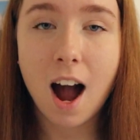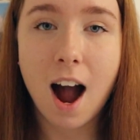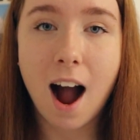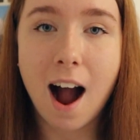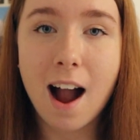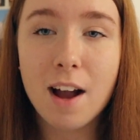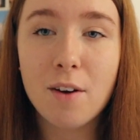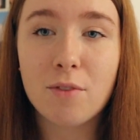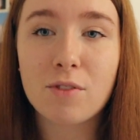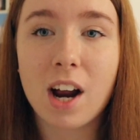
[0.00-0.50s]

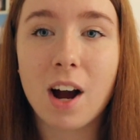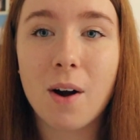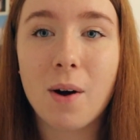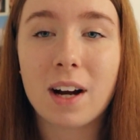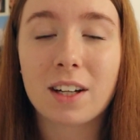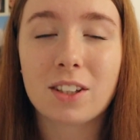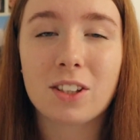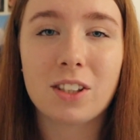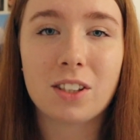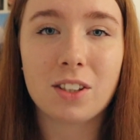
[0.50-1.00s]
I have now
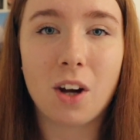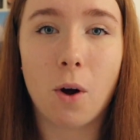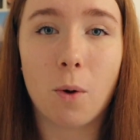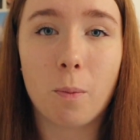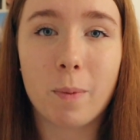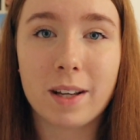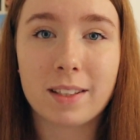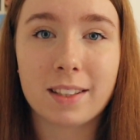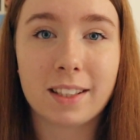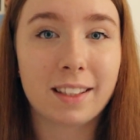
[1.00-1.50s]
actually
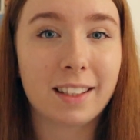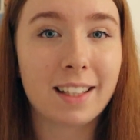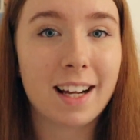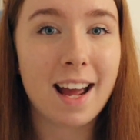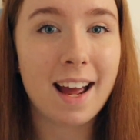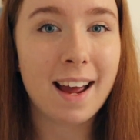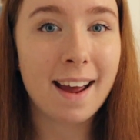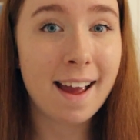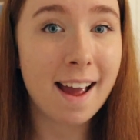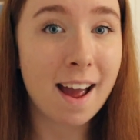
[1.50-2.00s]
told basically
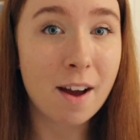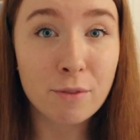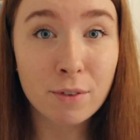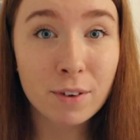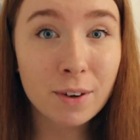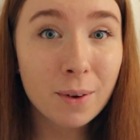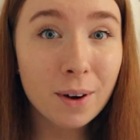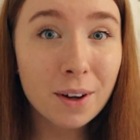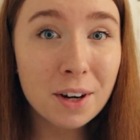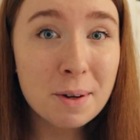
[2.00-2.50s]

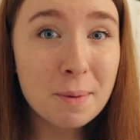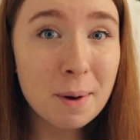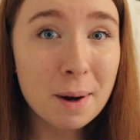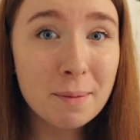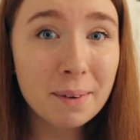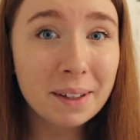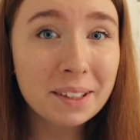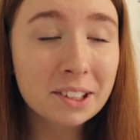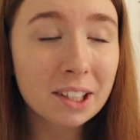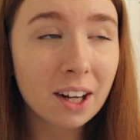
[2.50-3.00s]
everyone
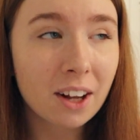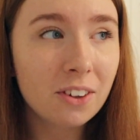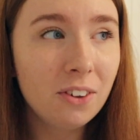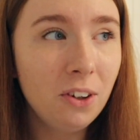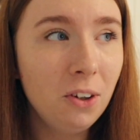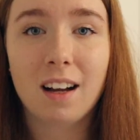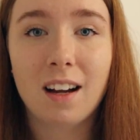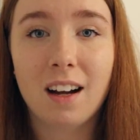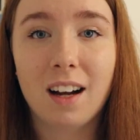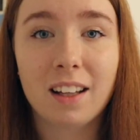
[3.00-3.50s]
about my channel.